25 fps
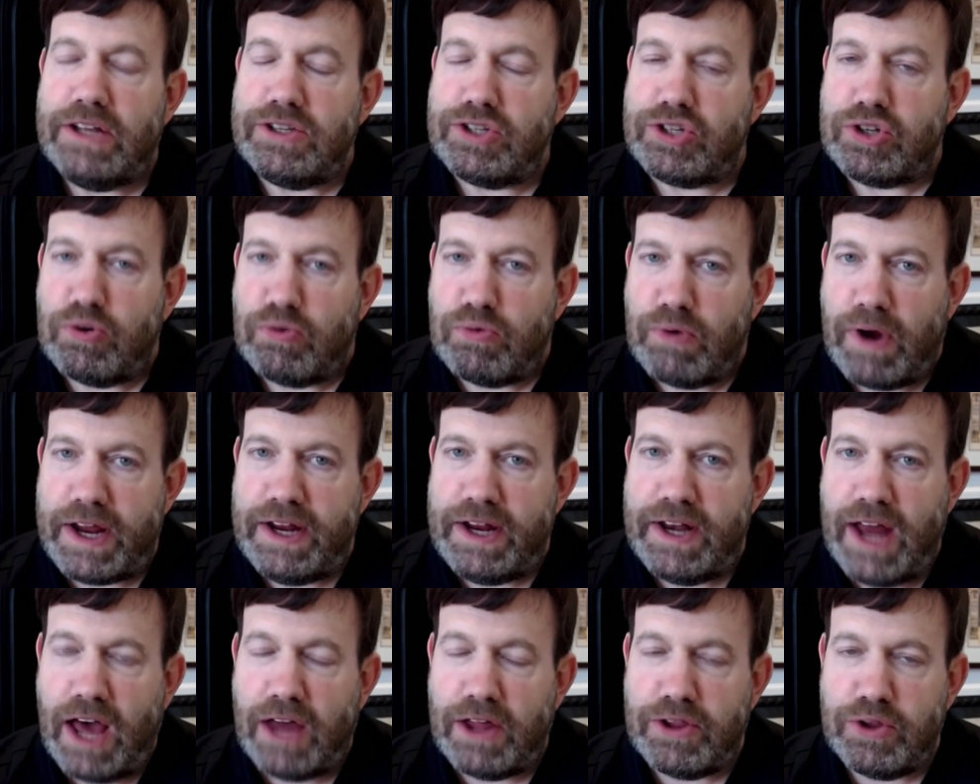And so
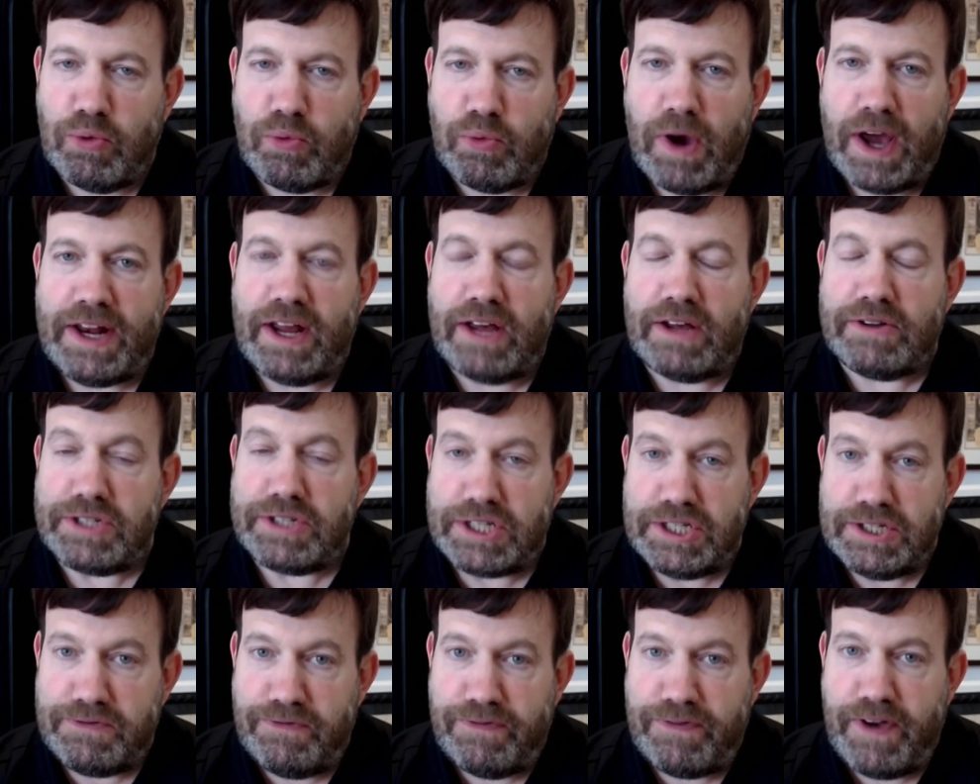right now, the White
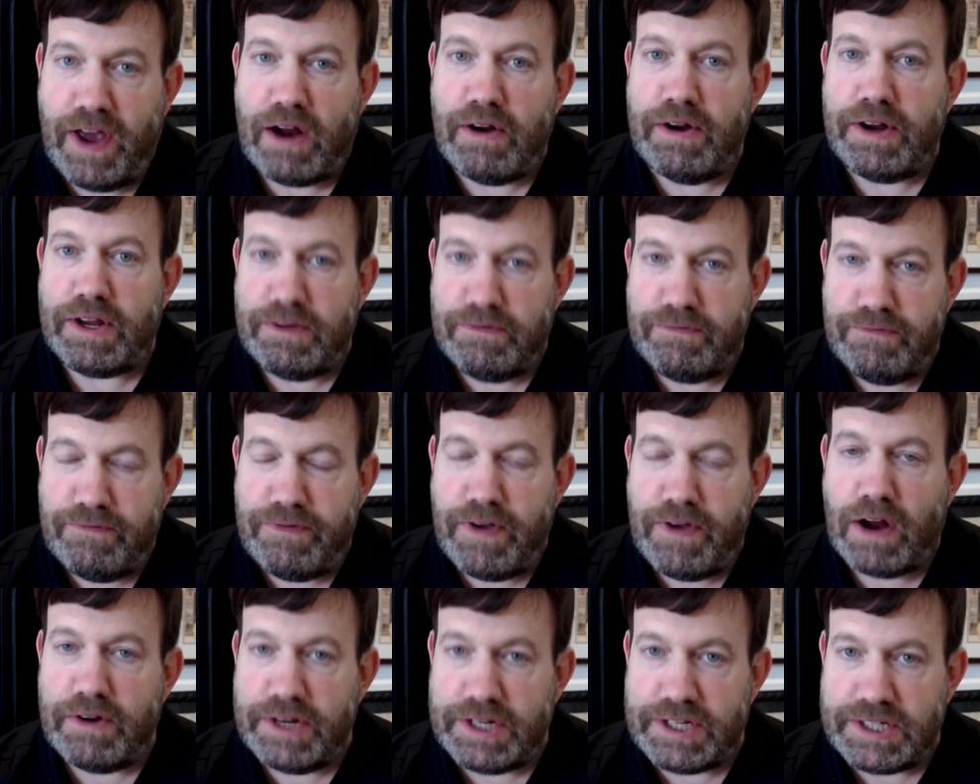House is very,
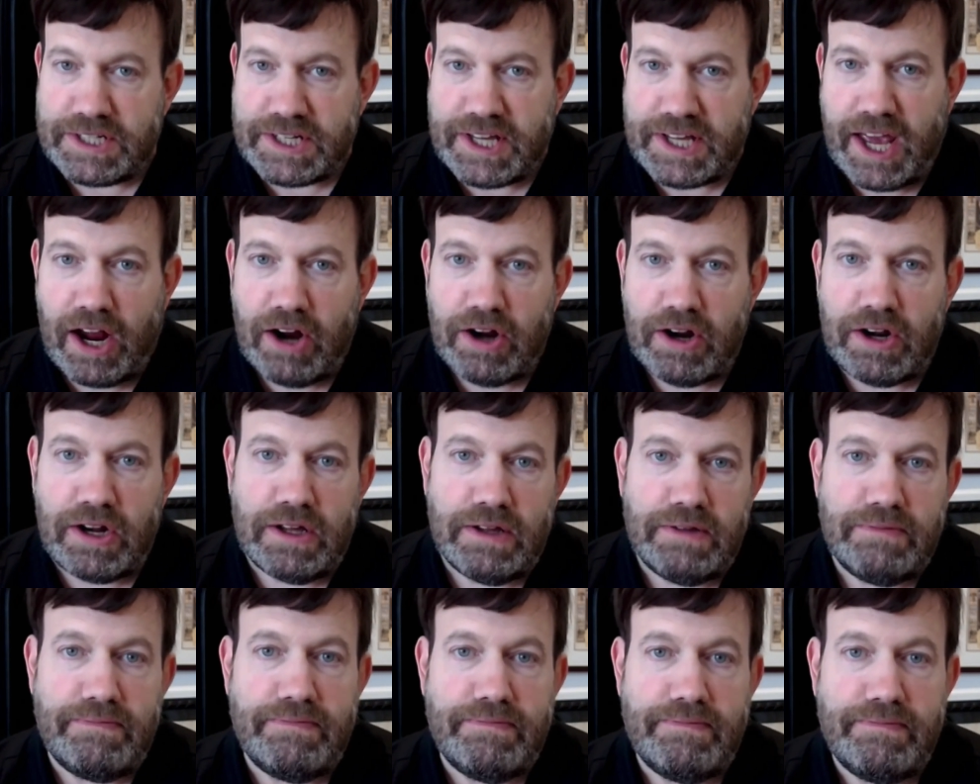very
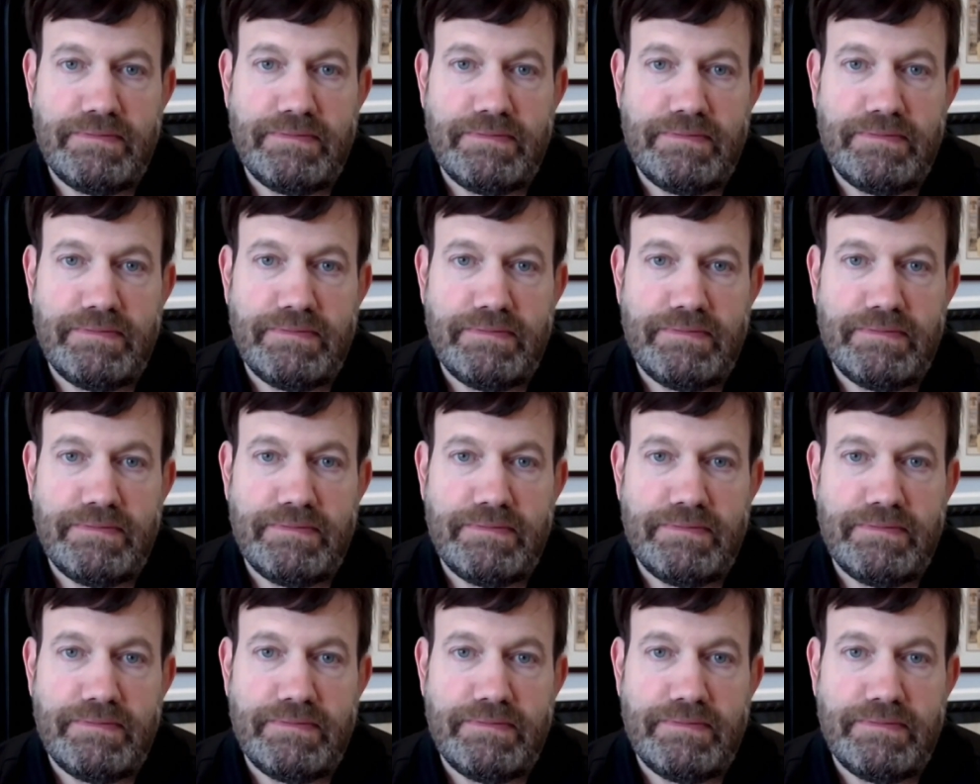scared.